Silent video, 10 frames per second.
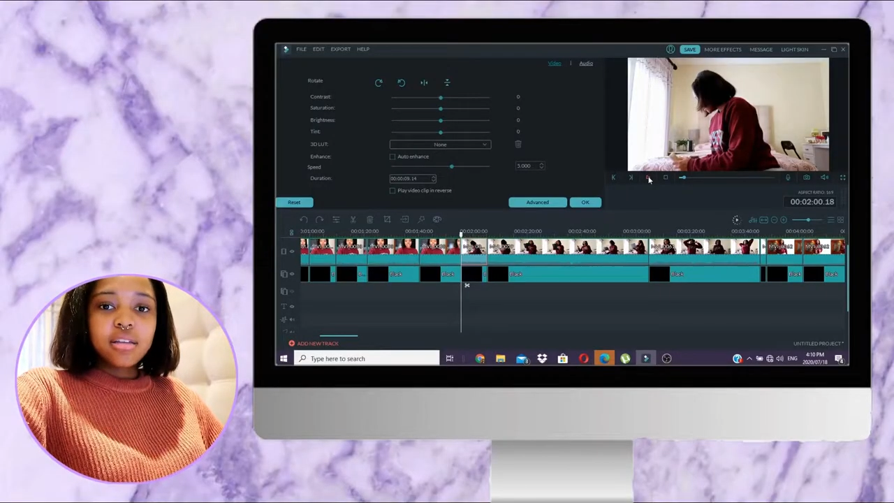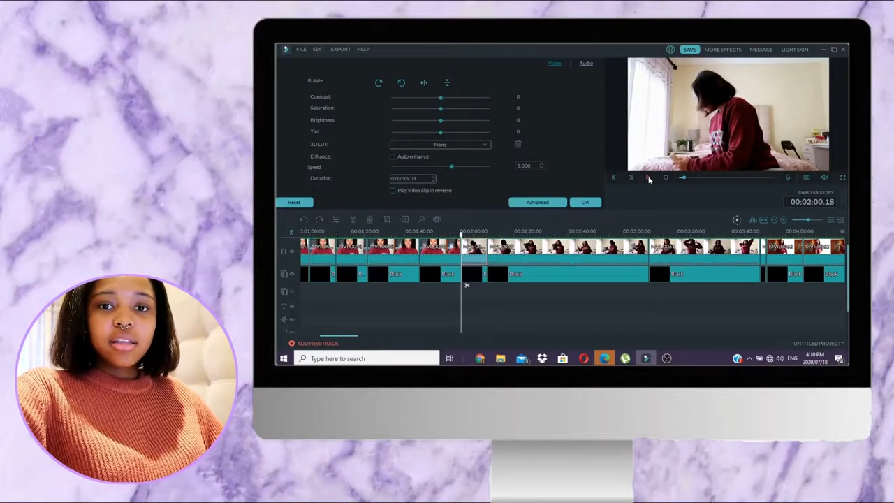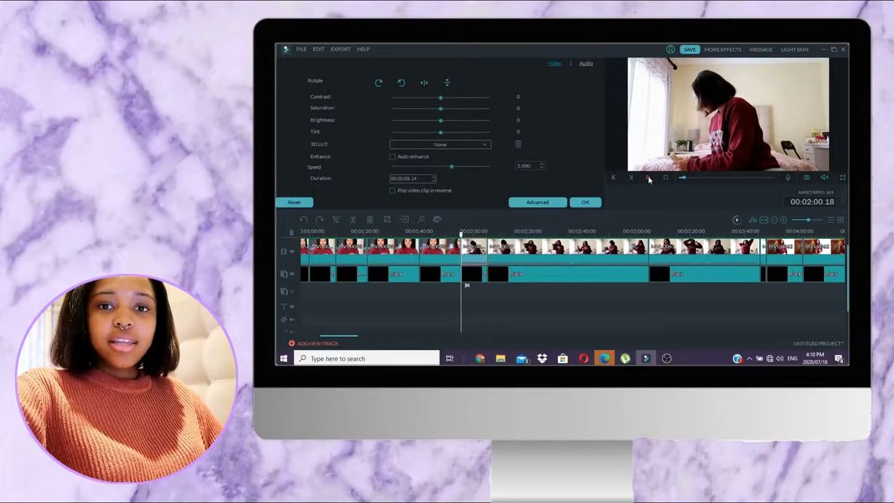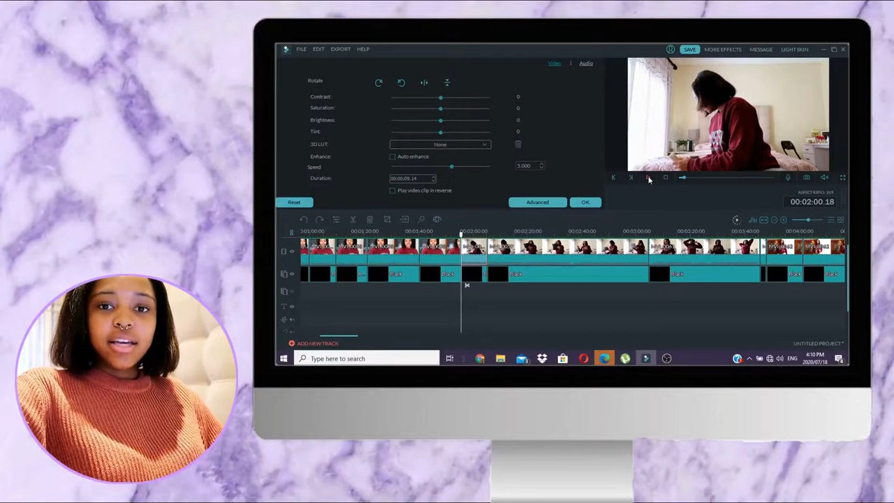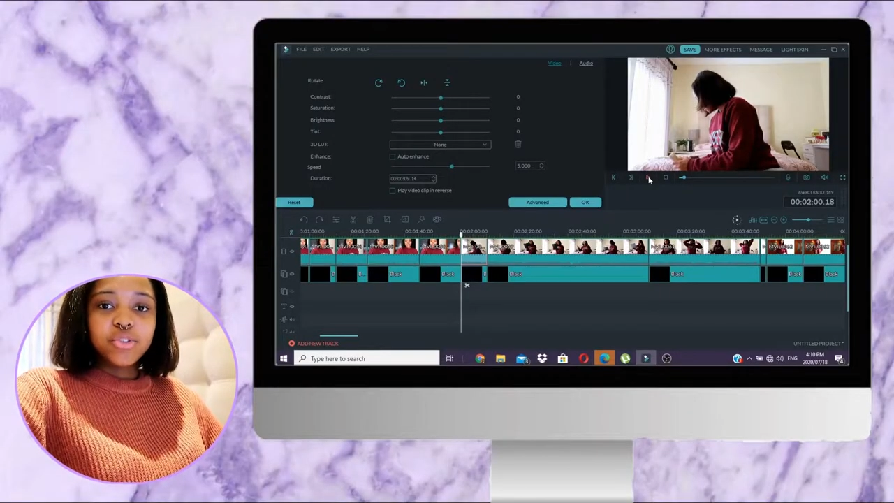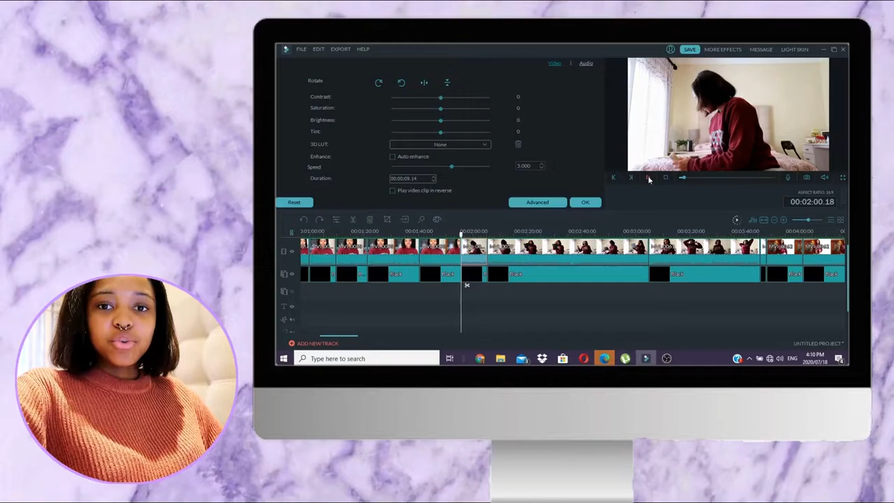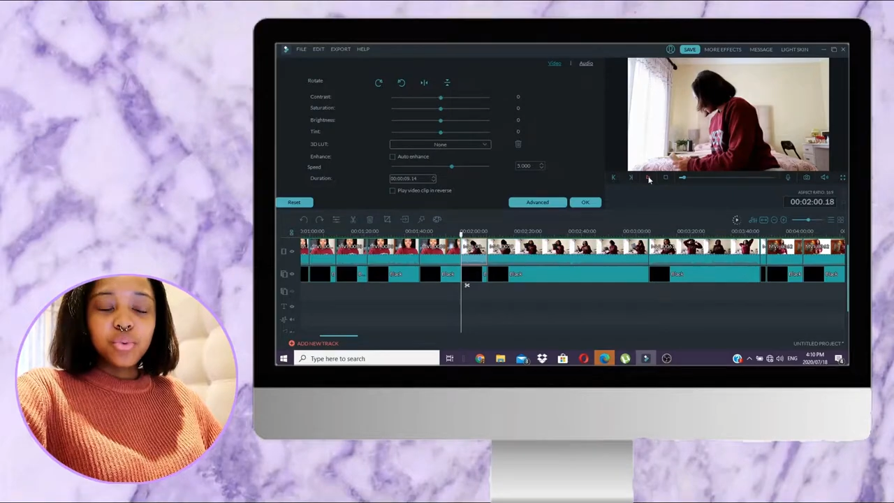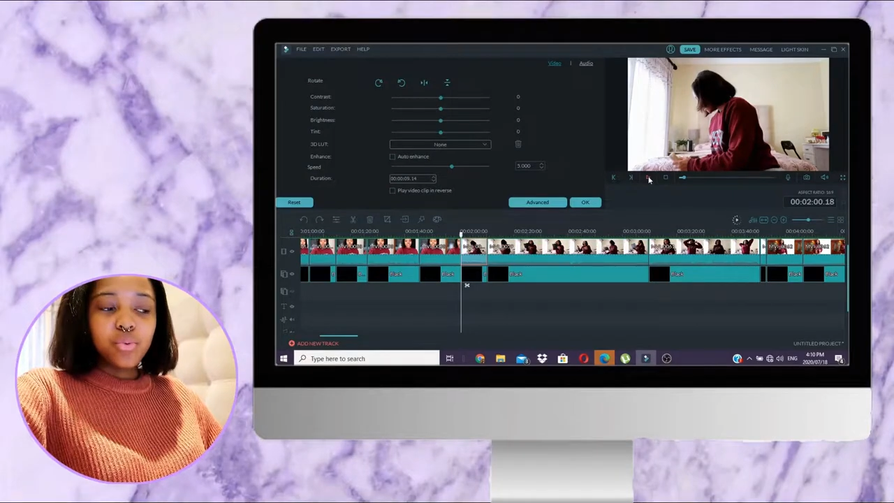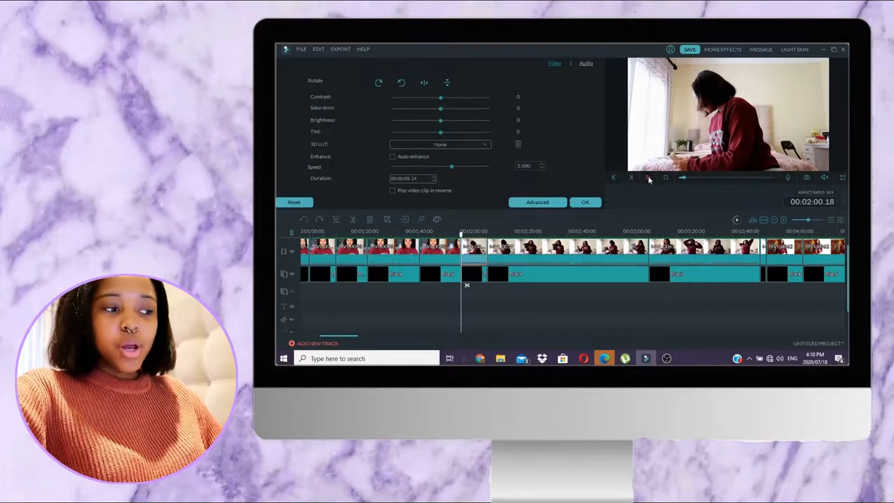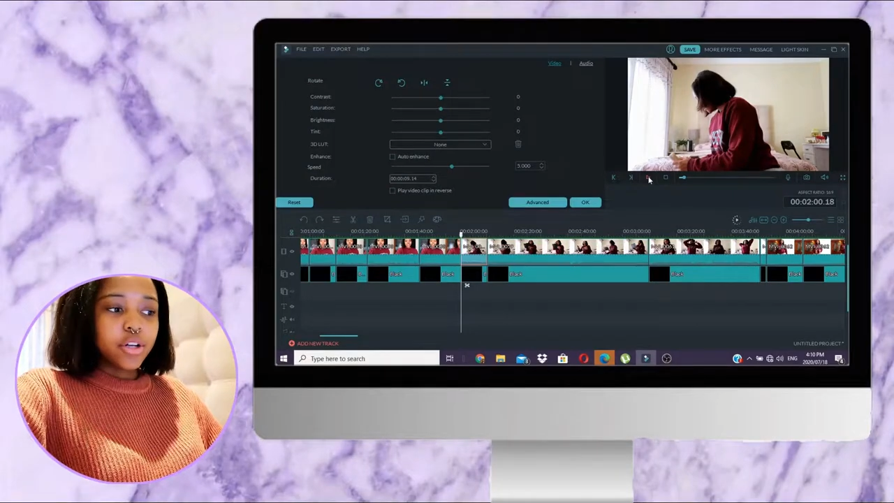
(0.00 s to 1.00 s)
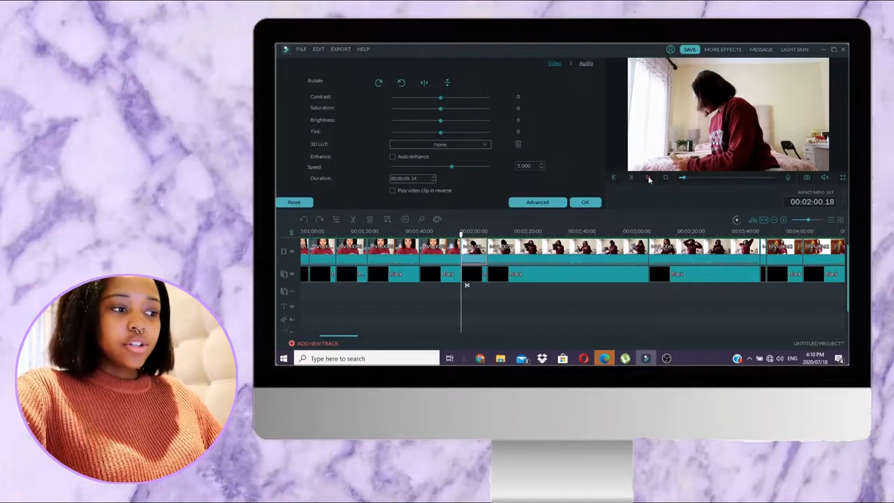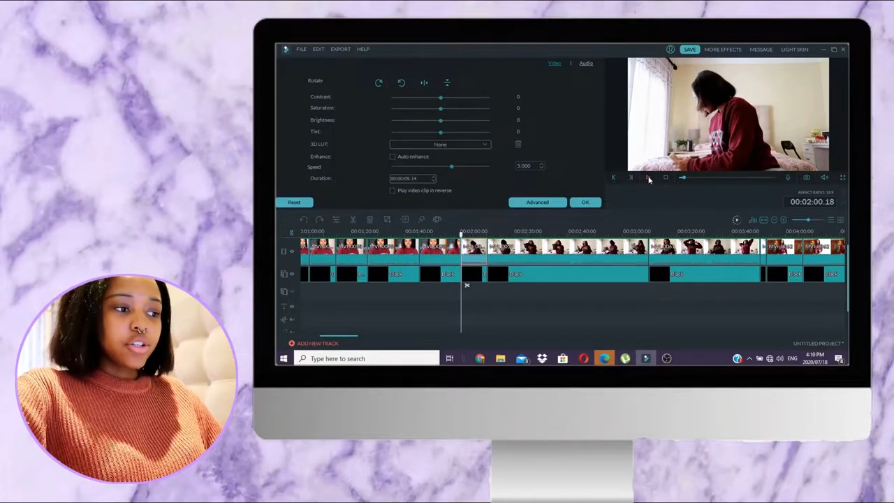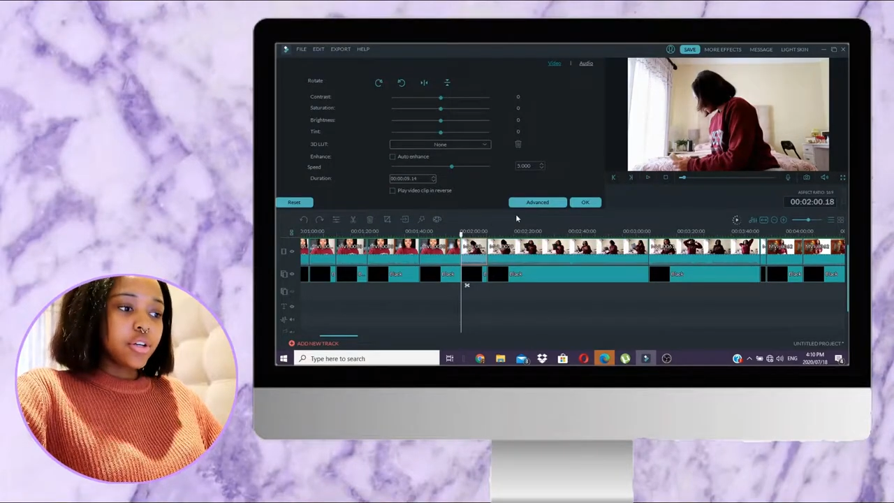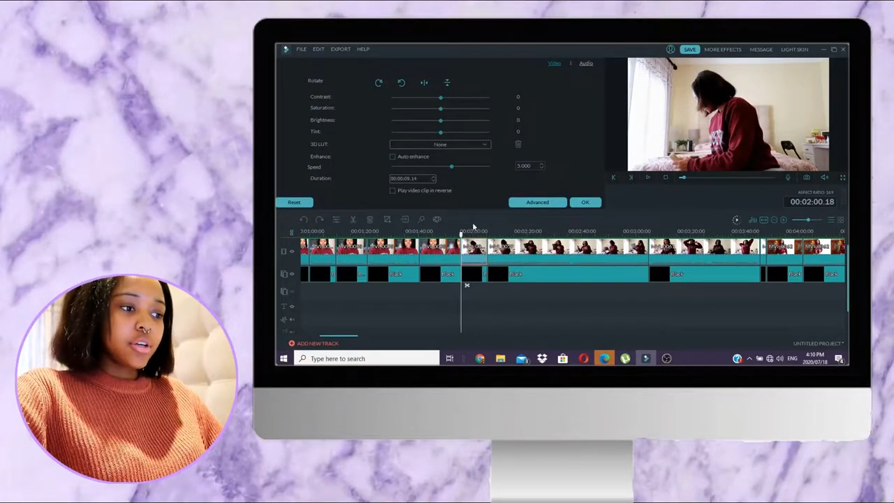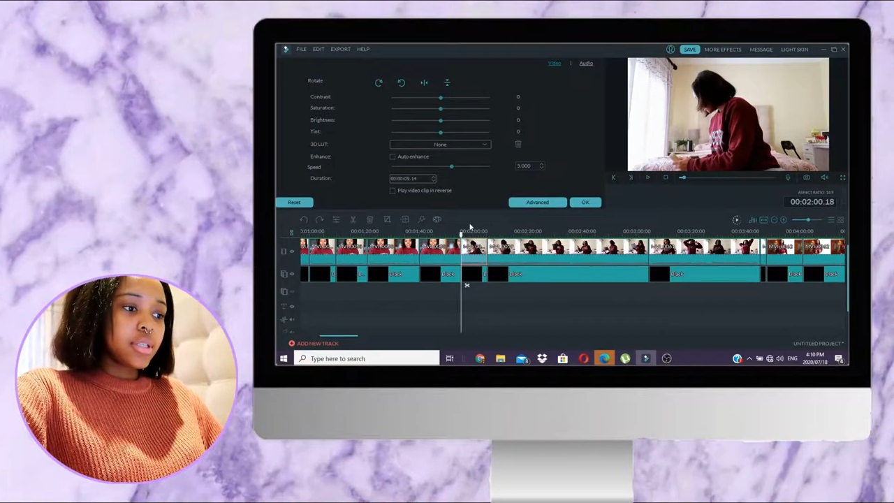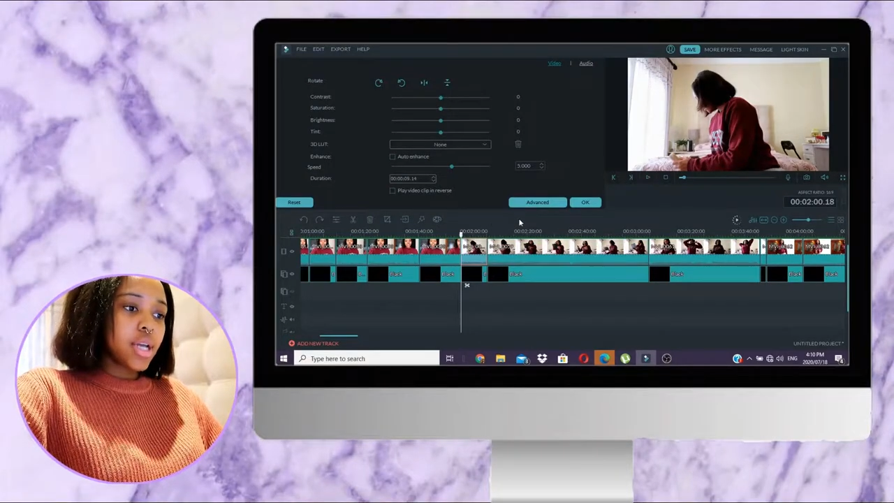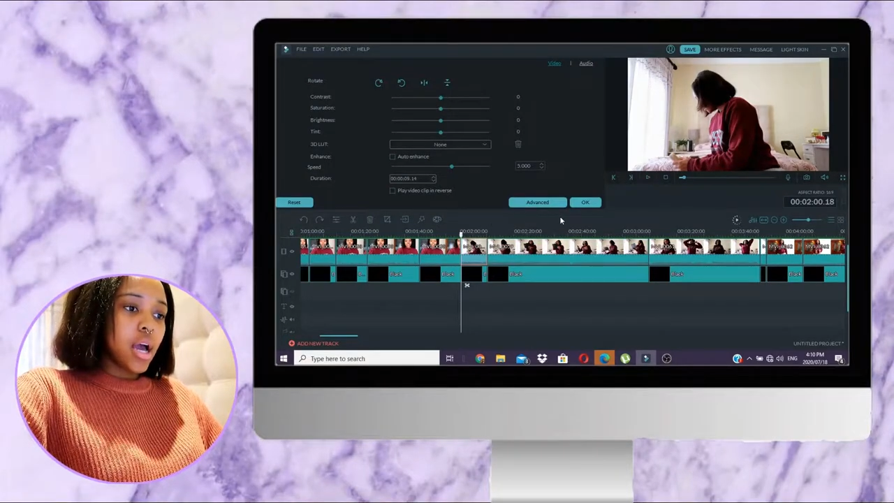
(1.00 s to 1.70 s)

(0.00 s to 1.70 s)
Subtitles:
that that's rendered,